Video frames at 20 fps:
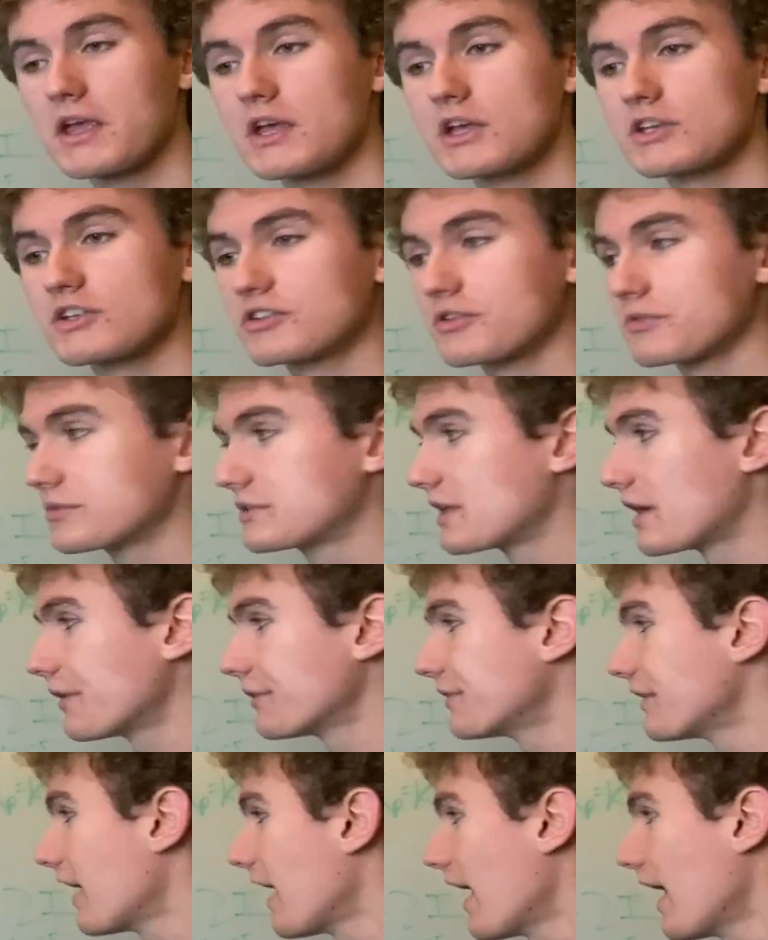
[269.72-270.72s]
So
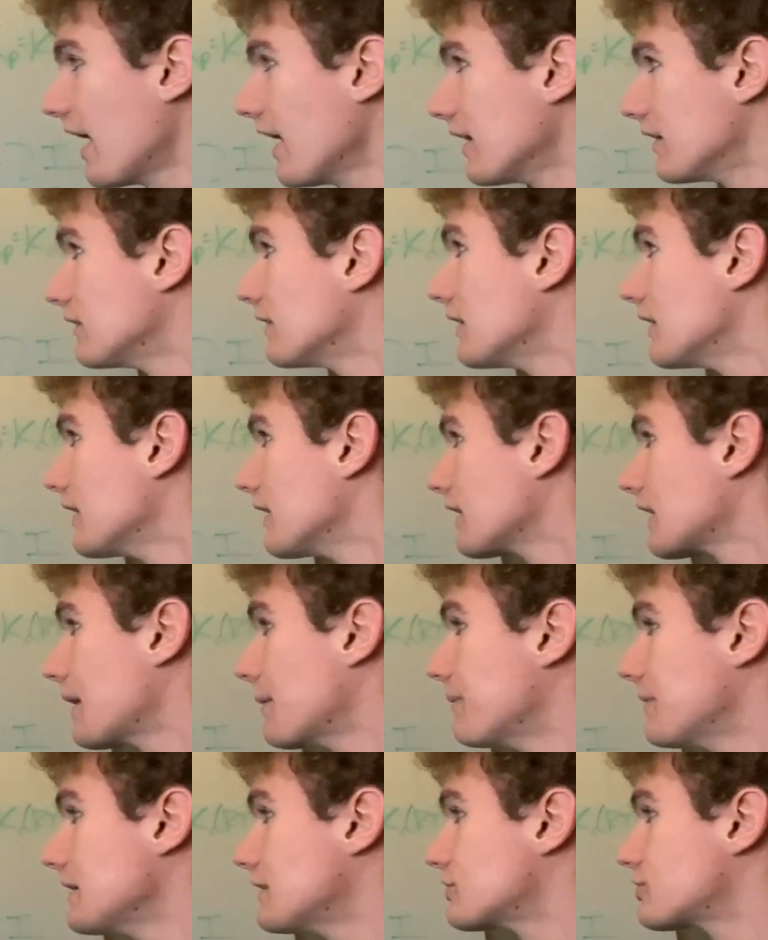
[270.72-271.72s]
delta N
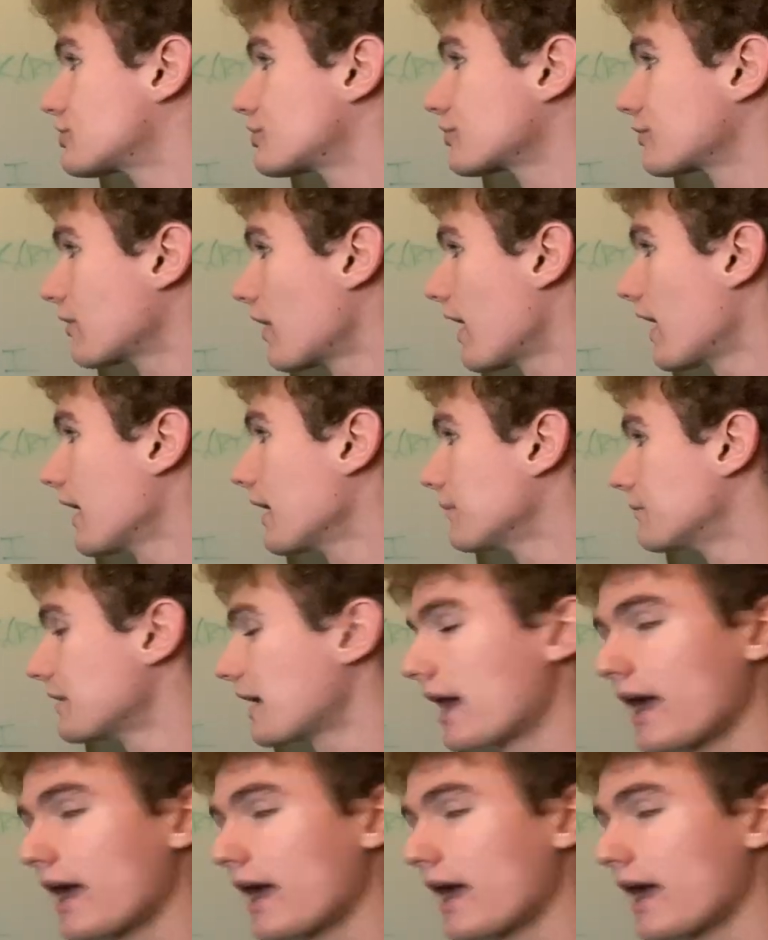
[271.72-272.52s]
can be described